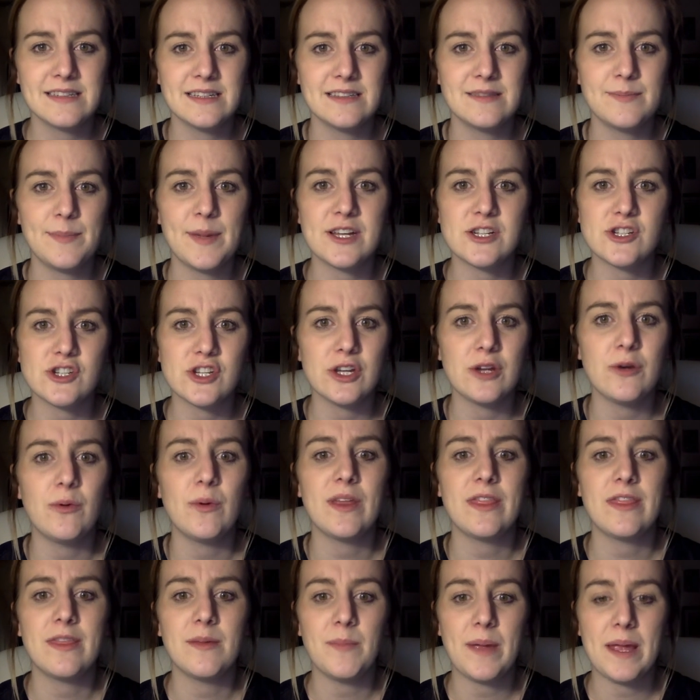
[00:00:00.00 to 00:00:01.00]
especially
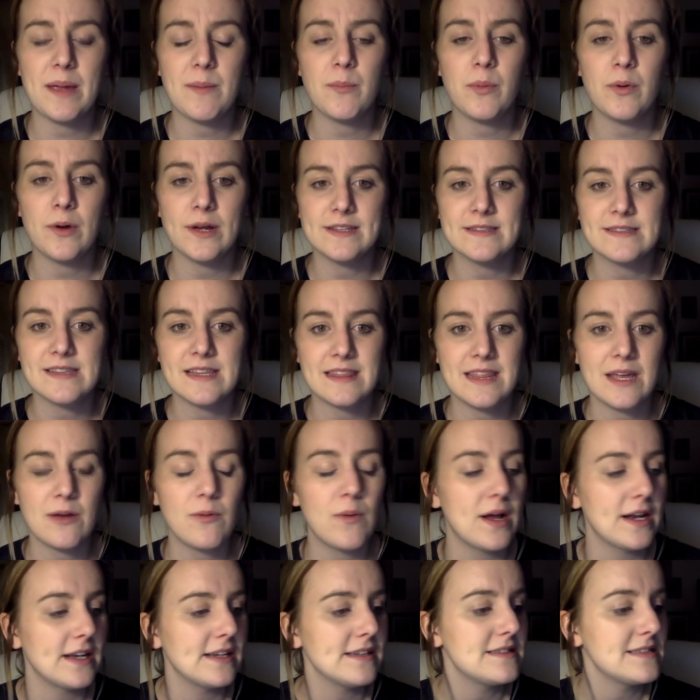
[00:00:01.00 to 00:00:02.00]
with the main points that they
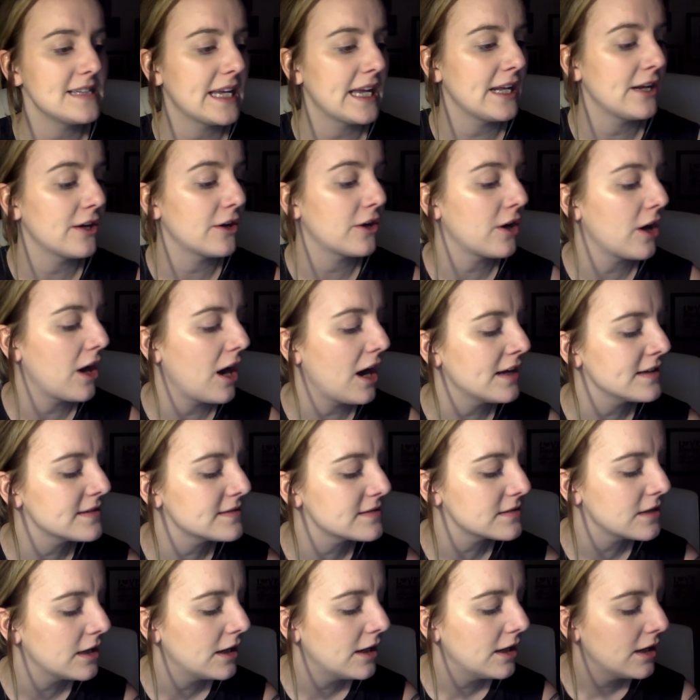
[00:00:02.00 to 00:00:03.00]
wanted to get across.